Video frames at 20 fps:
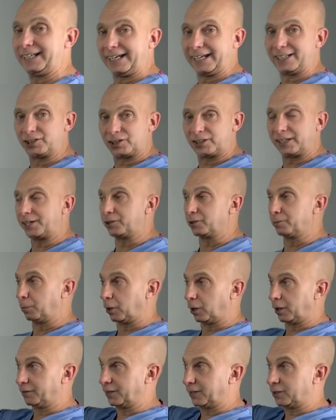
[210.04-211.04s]
extender
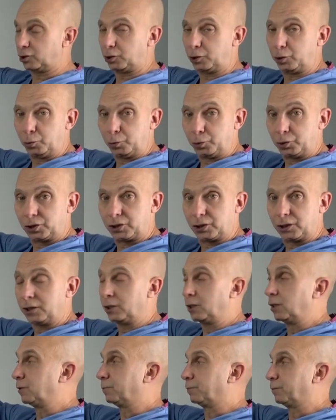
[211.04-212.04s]
bar that's used
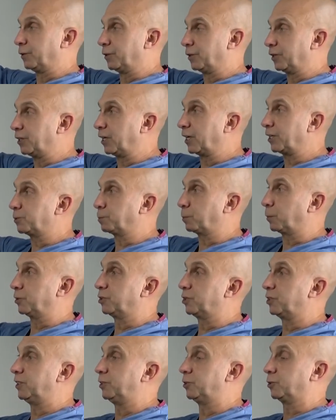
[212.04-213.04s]
for the NUSS
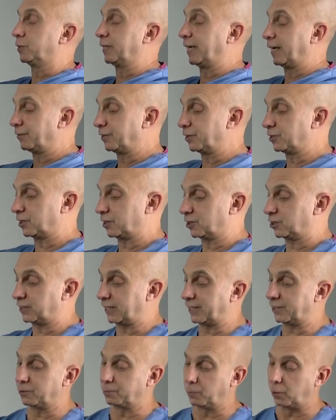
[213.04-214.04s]
procedure. Now this
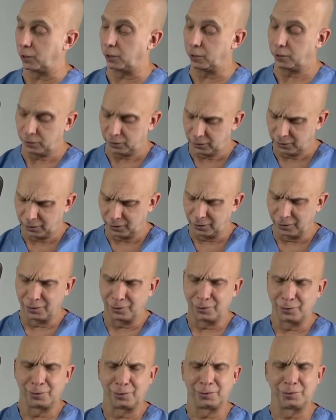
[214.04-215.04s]
extender
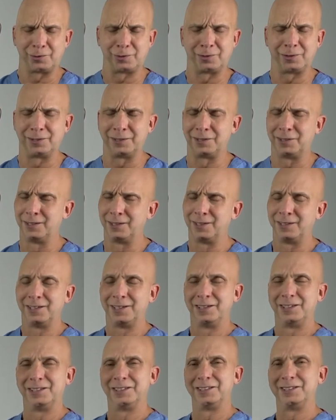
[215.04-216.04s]
bar
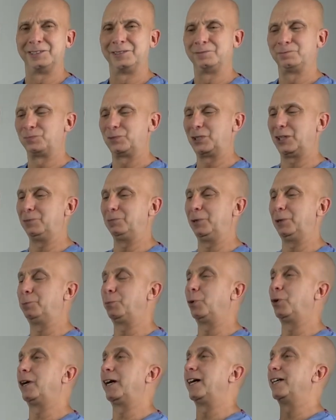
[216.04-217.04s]
can be
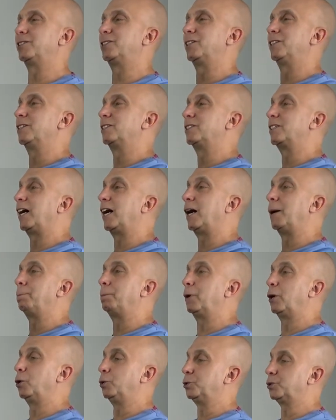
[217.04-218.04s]
put onto the top
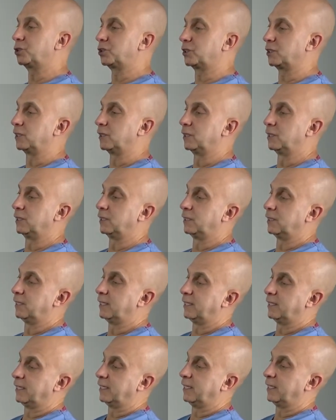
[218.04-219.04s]
post
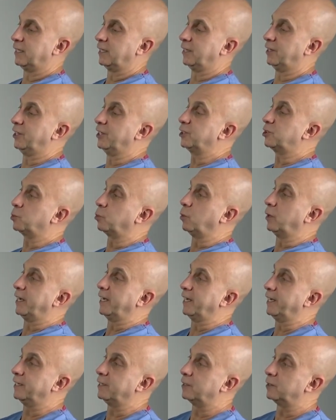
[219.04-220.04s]
this
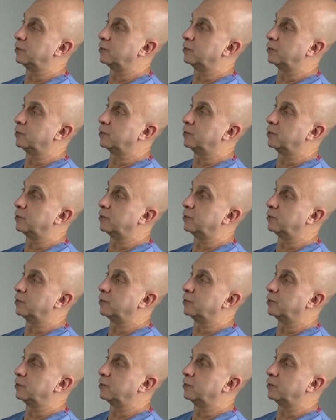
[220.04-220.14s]
way,